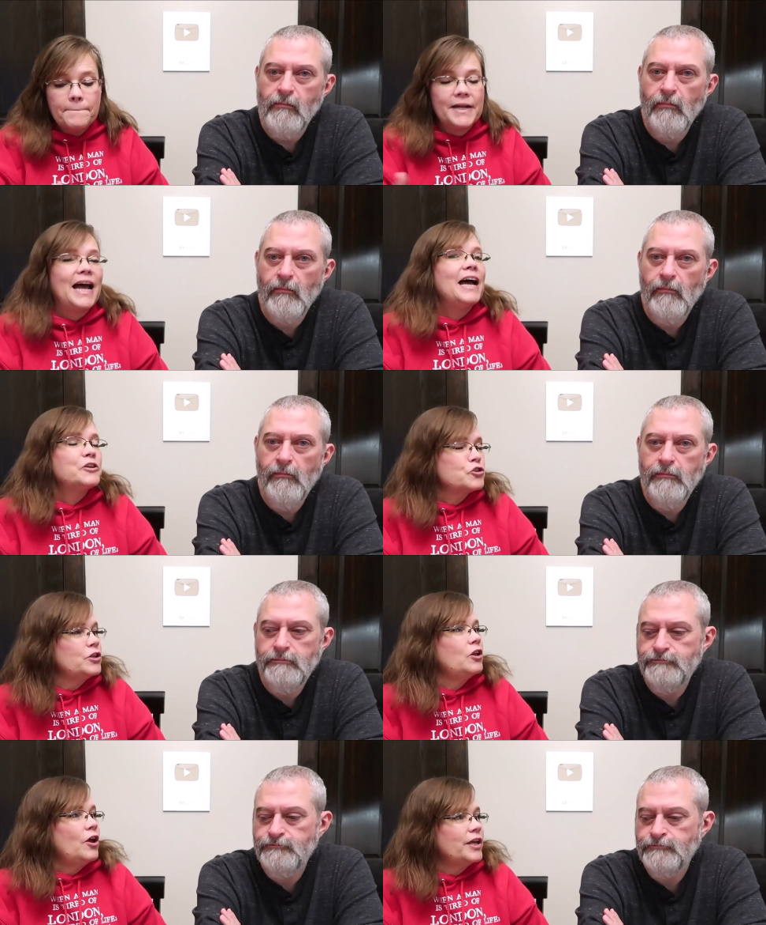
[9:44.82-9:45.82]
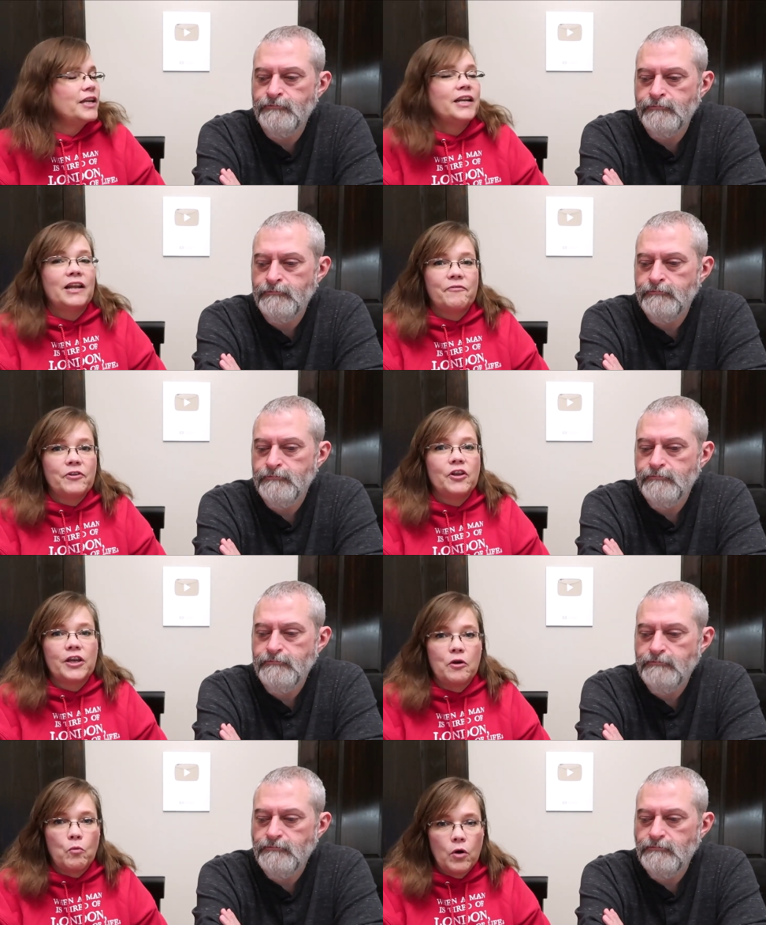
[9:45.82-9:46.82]
Speaker 1: But I actually like it and I feel
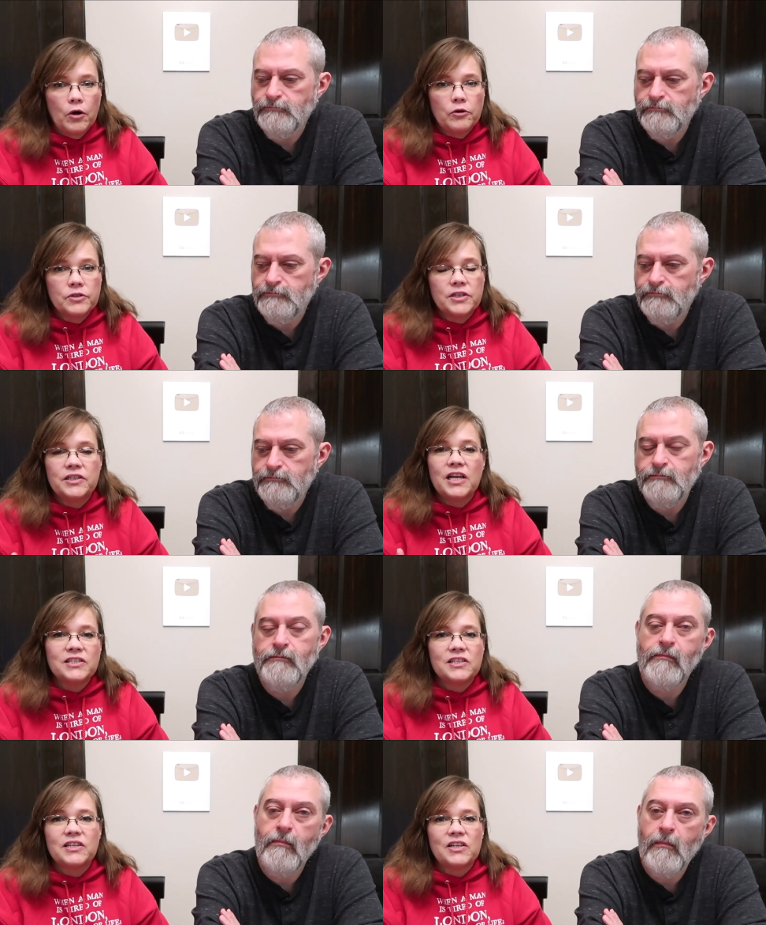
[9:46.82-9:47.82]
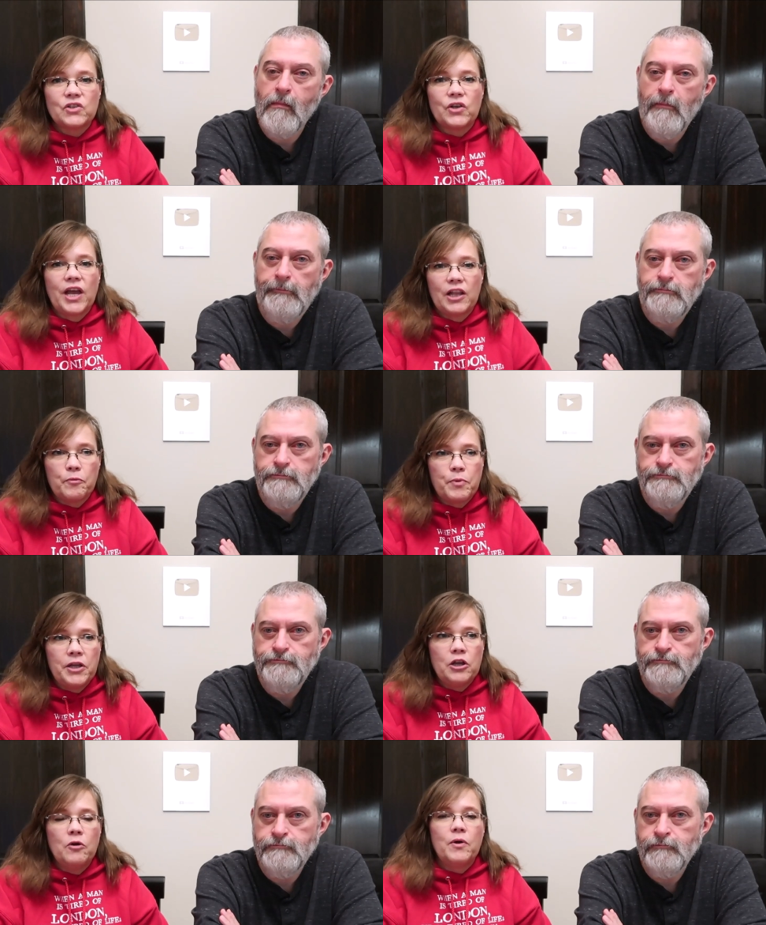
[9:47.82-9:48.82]
like it works. It doesn't taste like
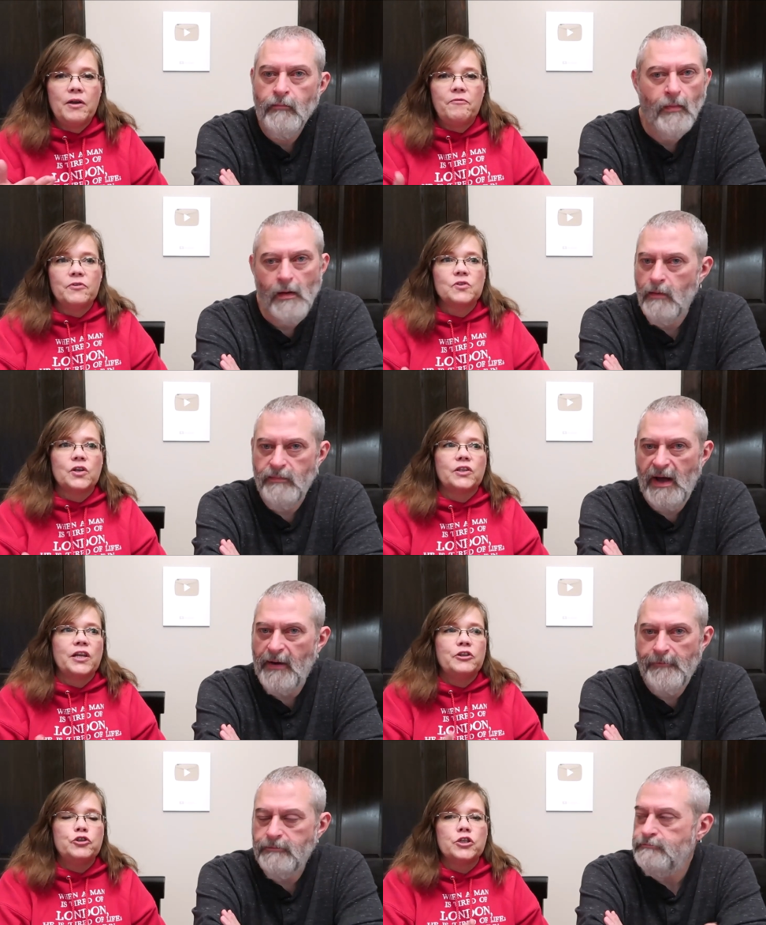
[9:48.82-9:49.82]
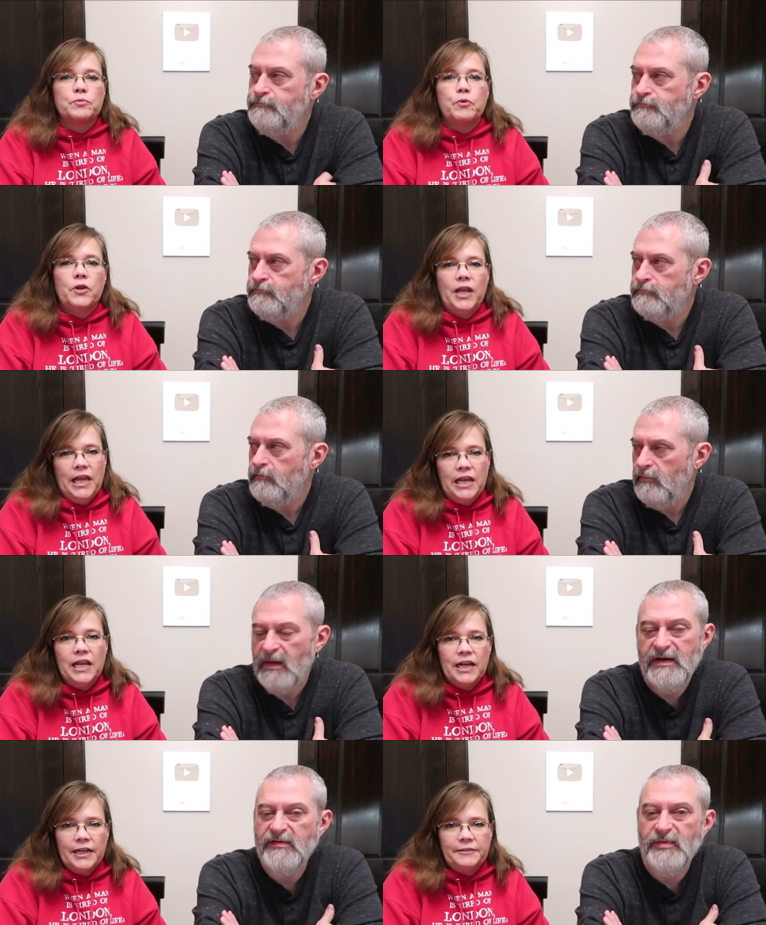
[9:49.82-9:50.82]
jalapeno. It feels like no. they just put
Speaker 2: heat
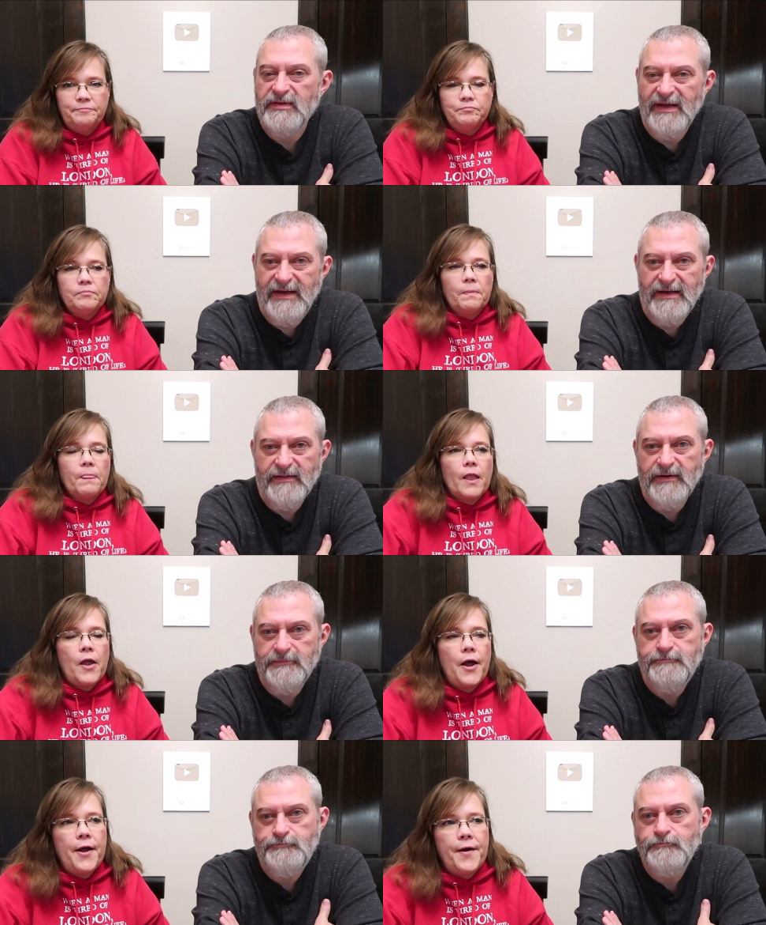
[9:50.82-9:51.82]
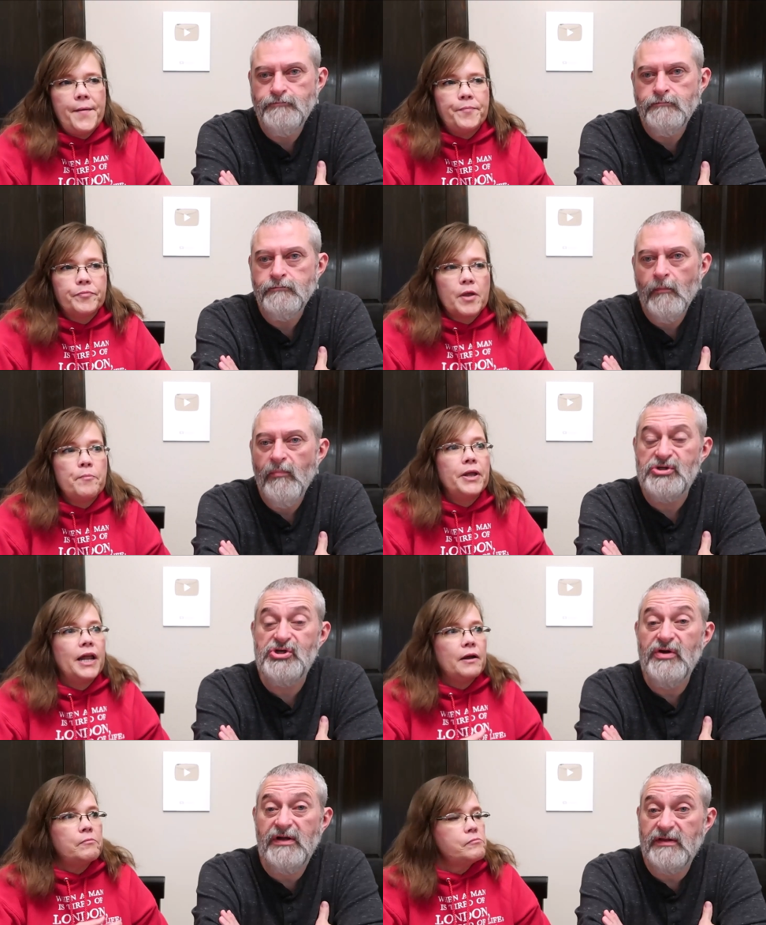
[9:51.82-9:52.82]
in it. They just put the heat in there. Um, but,
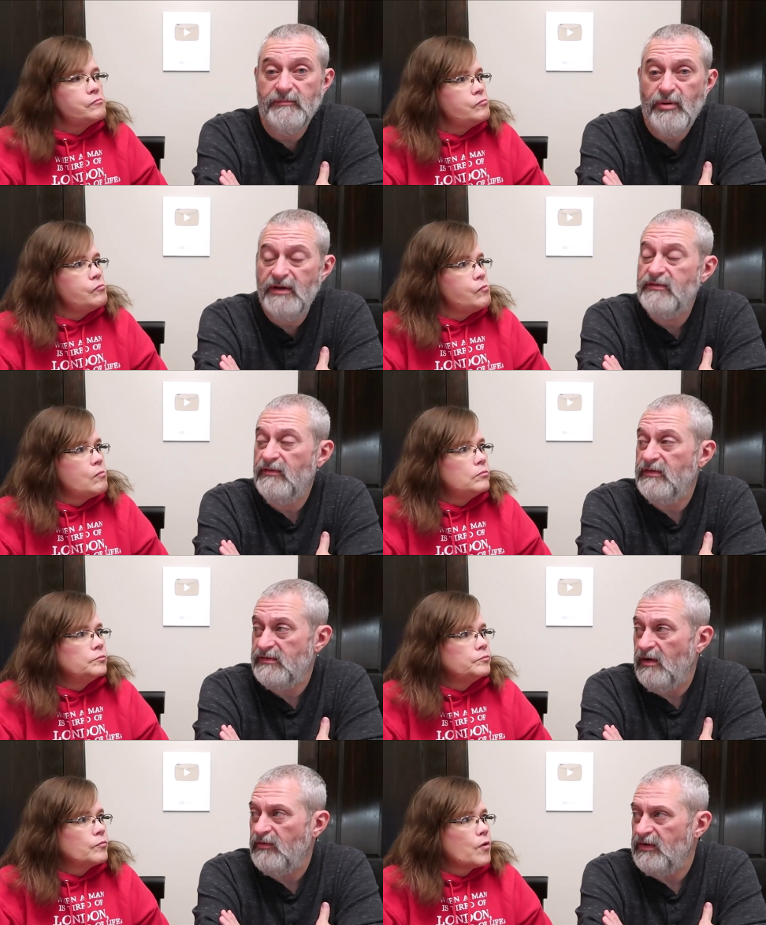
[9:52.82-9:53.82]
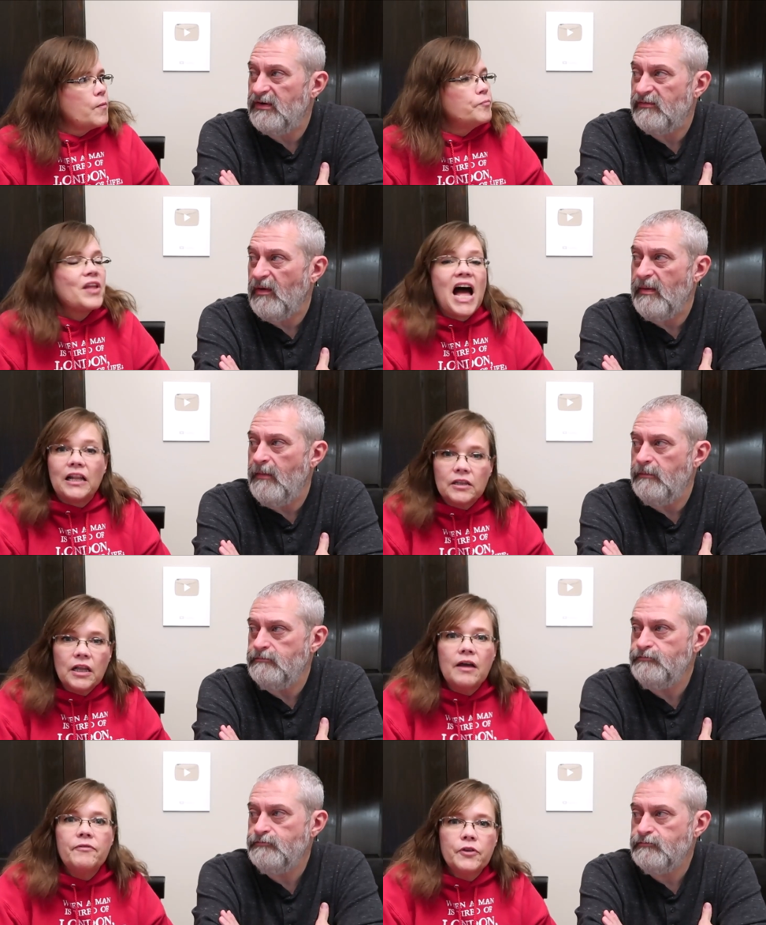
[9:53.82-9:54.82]
but, you do get the pretzel and the saltiness from it.
Speaker 1: I
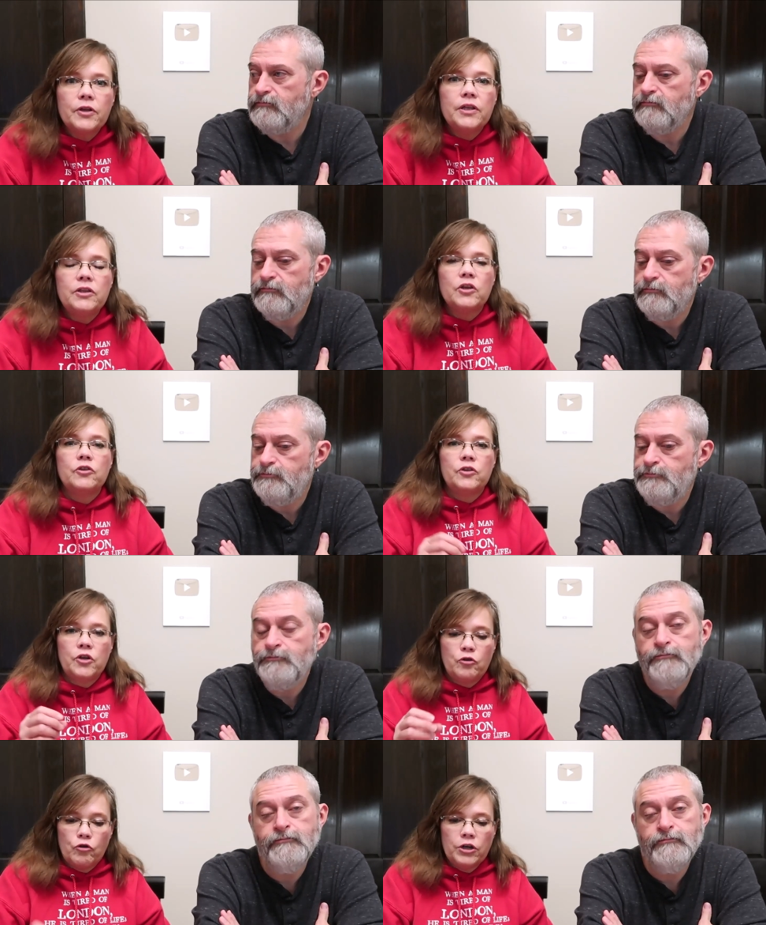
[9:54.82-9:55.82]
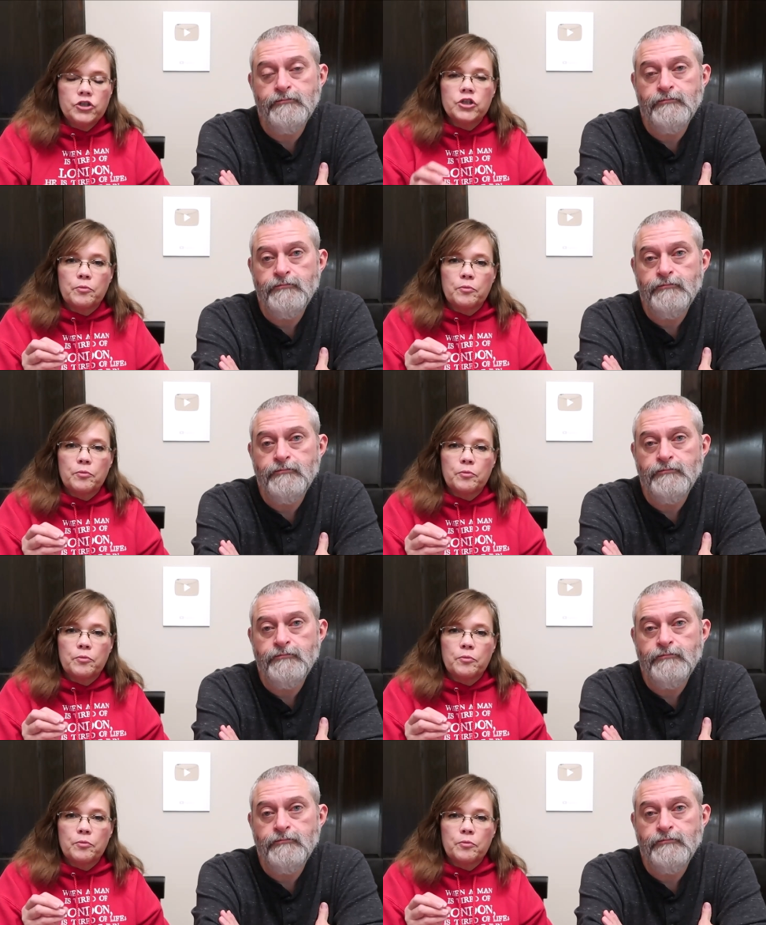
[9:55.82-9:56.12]
love the, the the crunch of